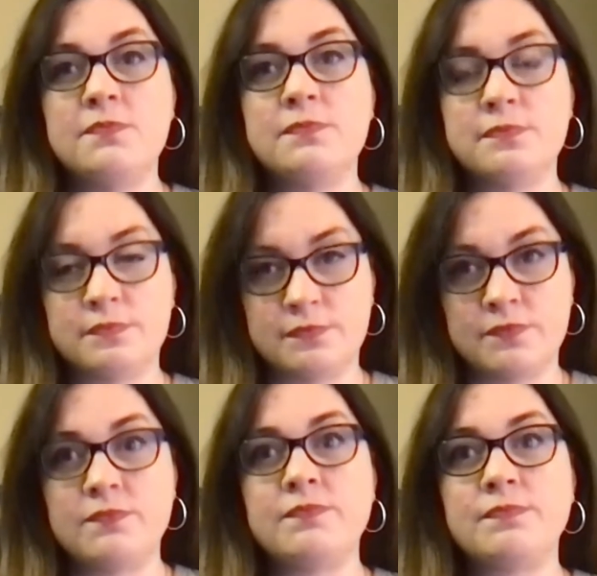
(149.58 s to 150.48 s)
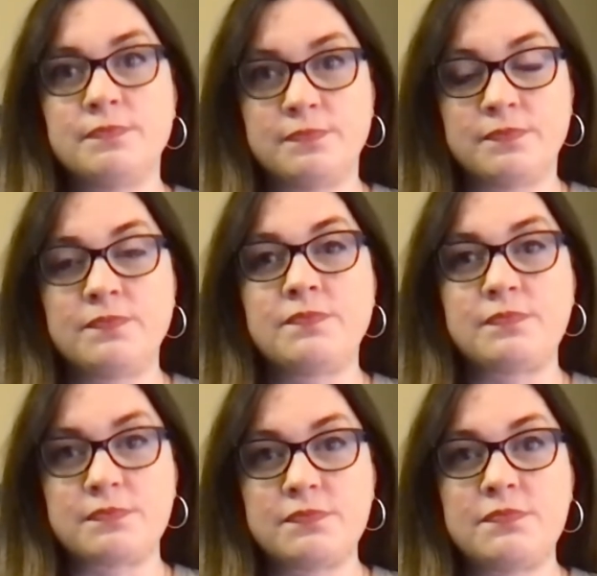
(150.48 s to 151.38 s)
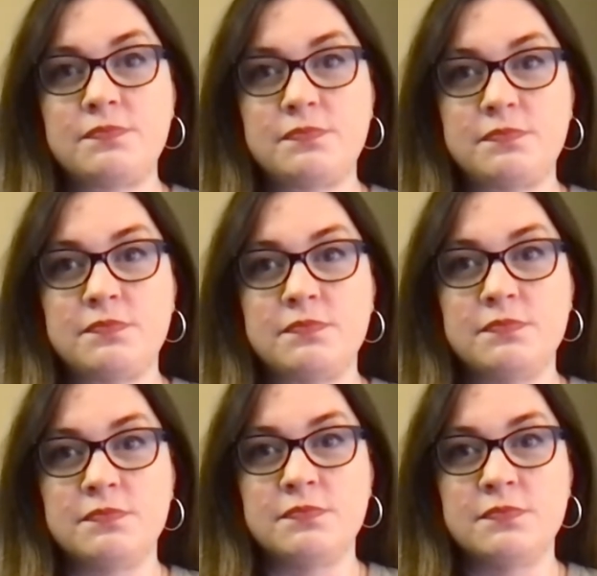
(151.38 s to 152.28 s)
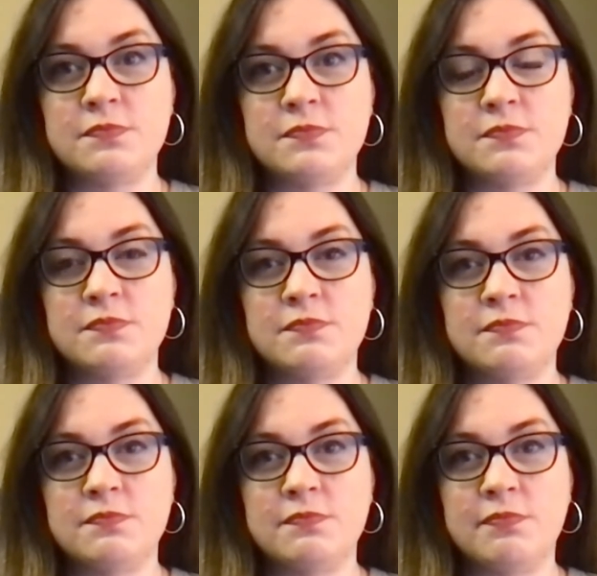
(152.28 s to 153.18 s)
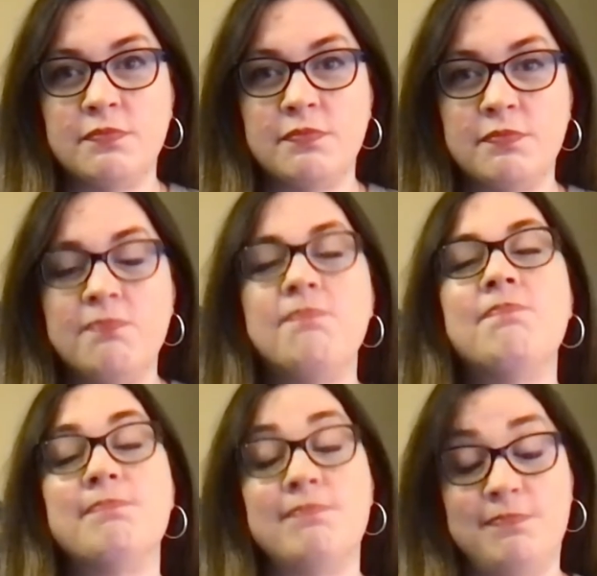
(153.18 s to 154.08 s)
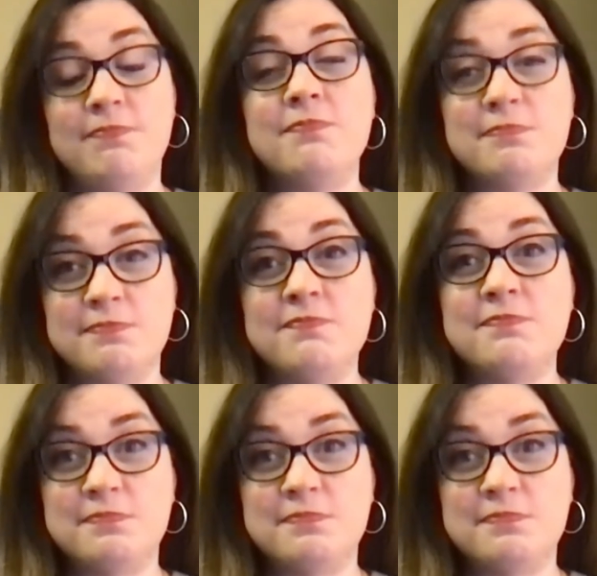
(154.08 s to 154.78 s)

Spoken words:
No words are spoken by the person on screen.